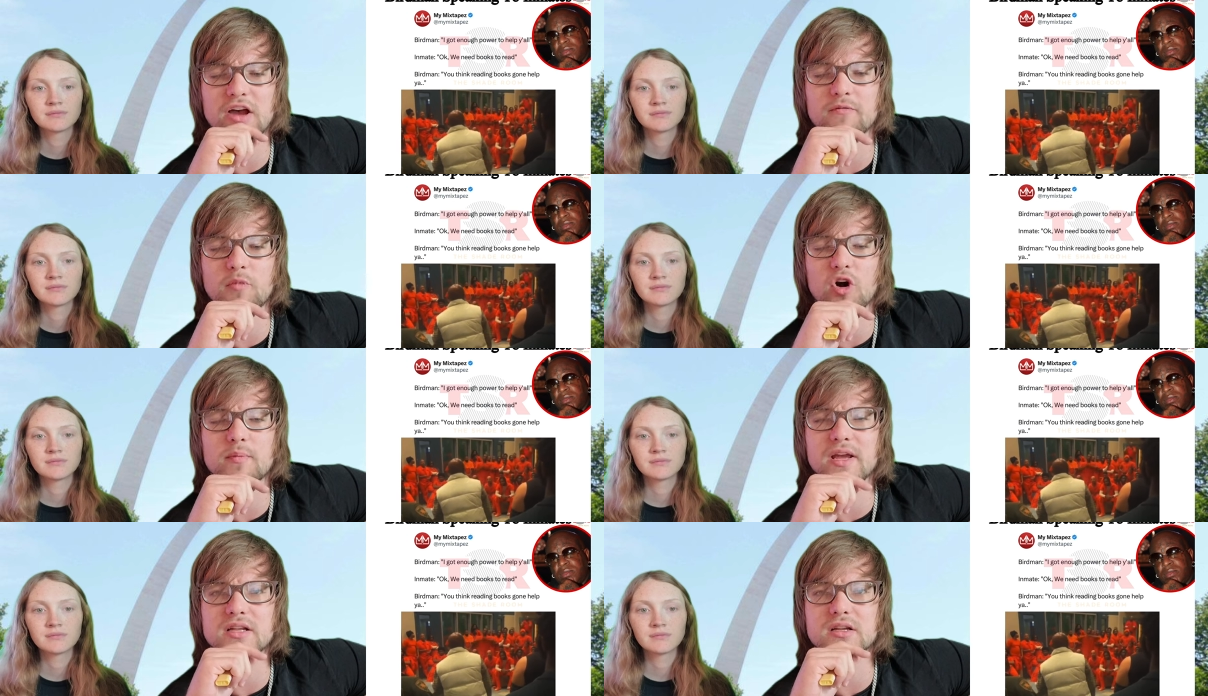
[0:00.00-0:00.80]
Speaker 1: to have
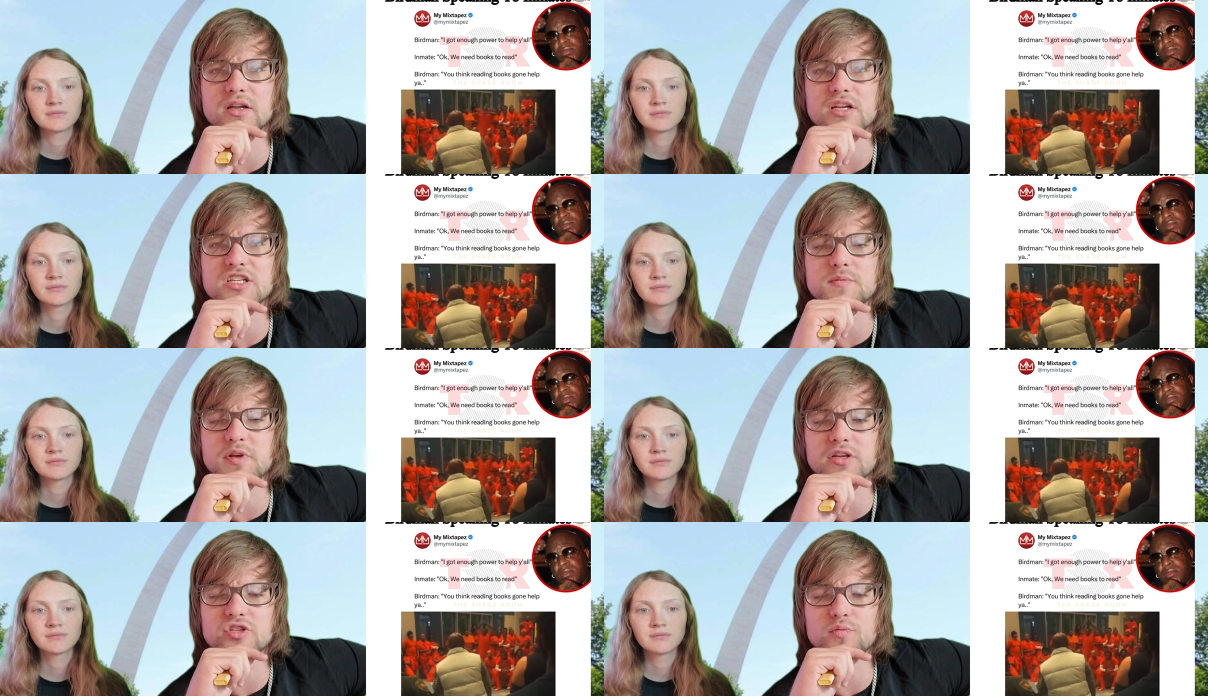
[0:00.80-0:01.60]
Birdman
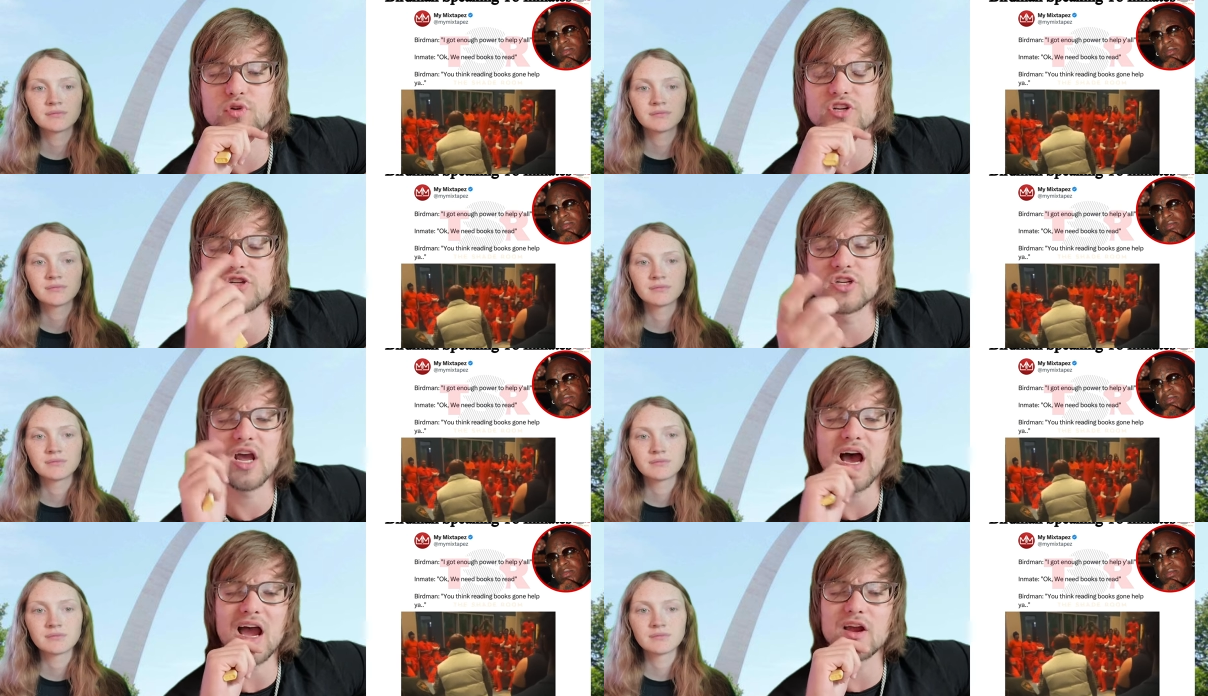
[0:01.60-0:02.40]
speaking to prisoners?
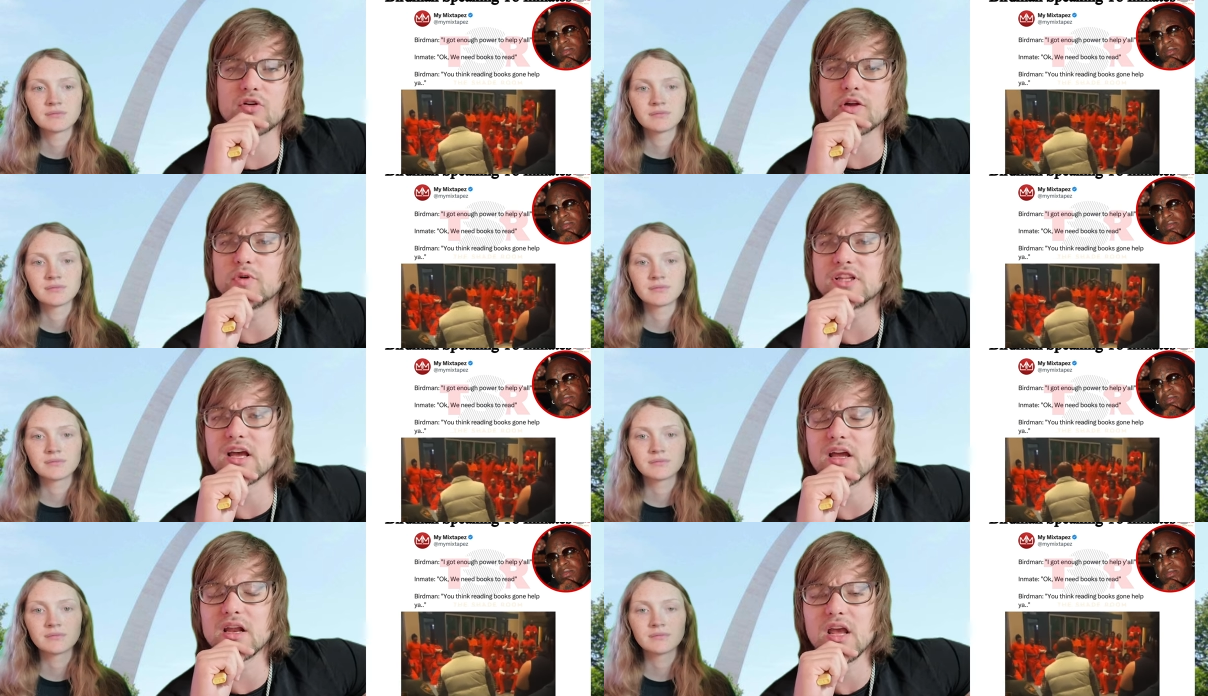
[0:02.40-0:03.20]
I agree with
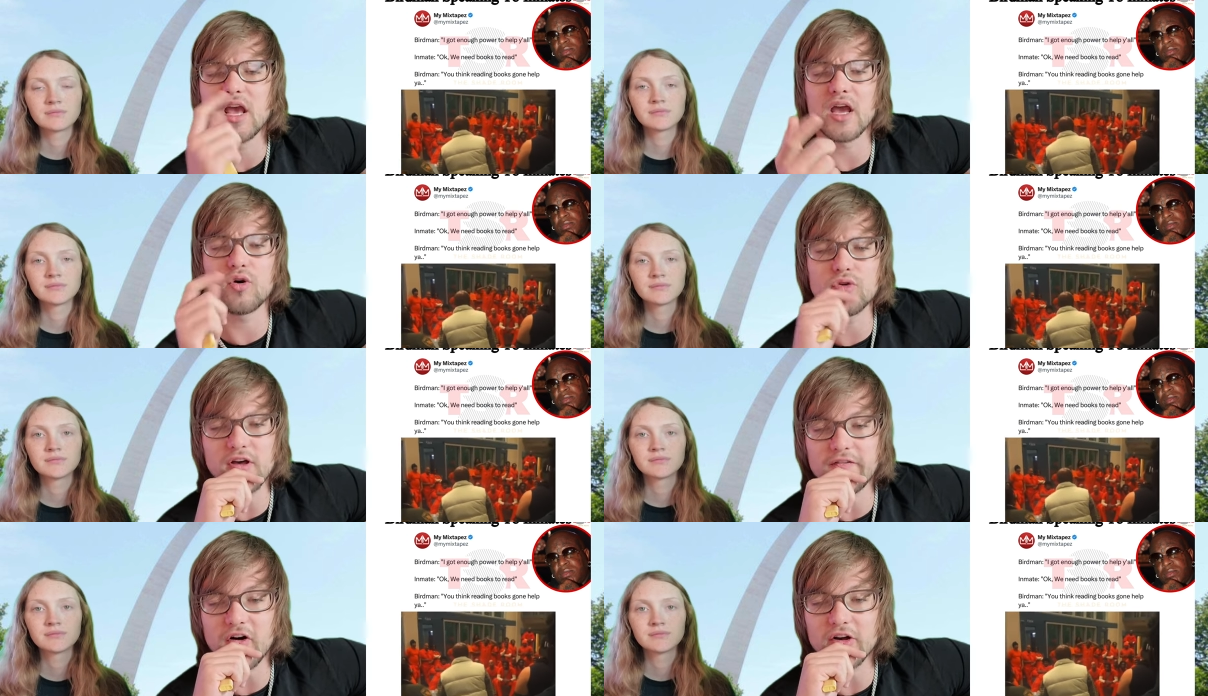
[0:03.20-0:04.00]
that. And who
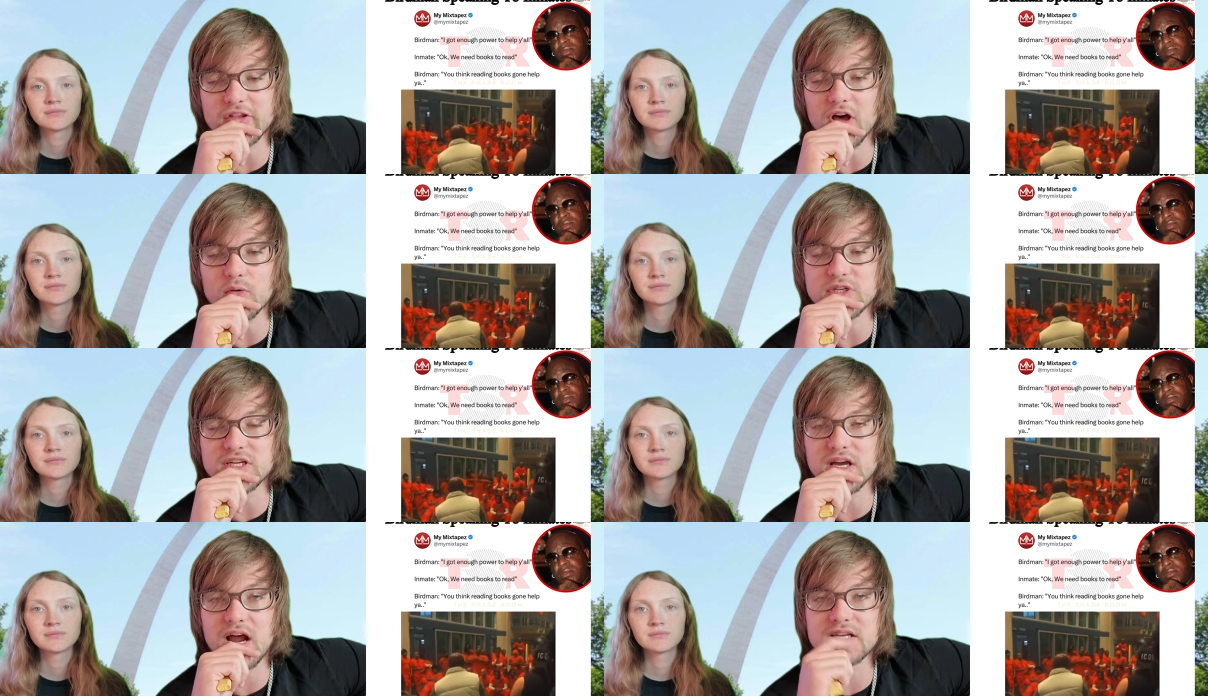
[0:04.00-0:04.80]
the fuck thought it
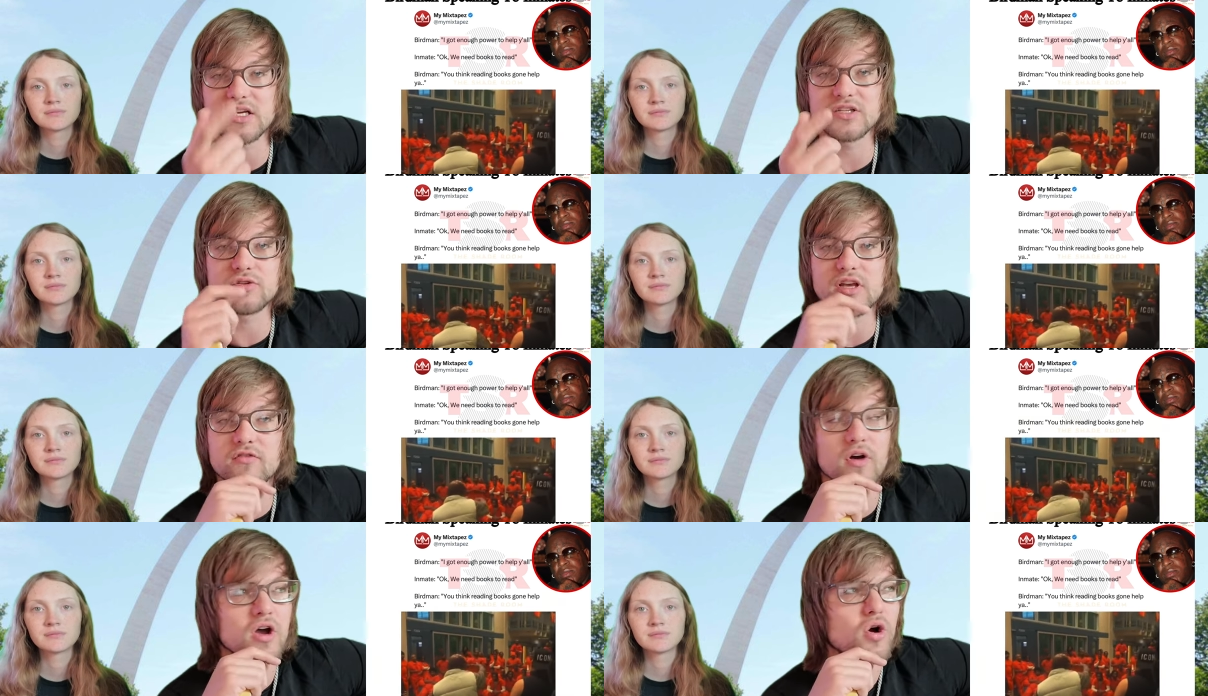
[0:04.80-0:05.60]
was a good idea to
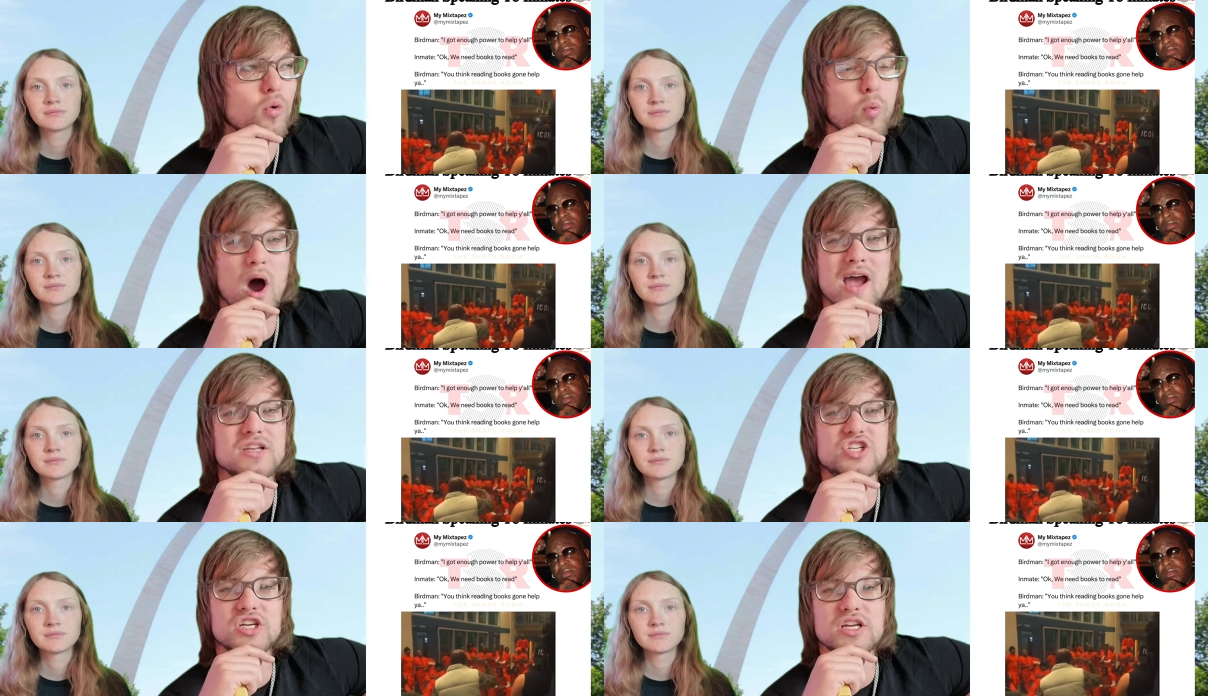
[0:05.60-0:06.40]
give
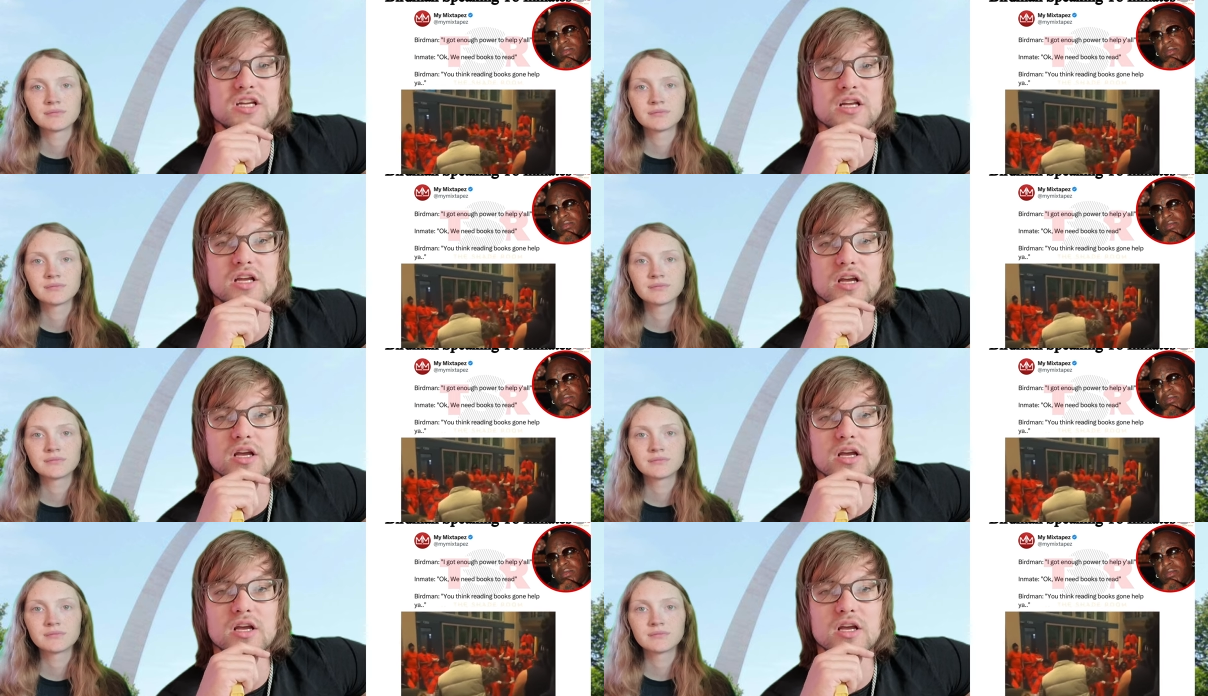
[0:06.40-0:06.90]
Y G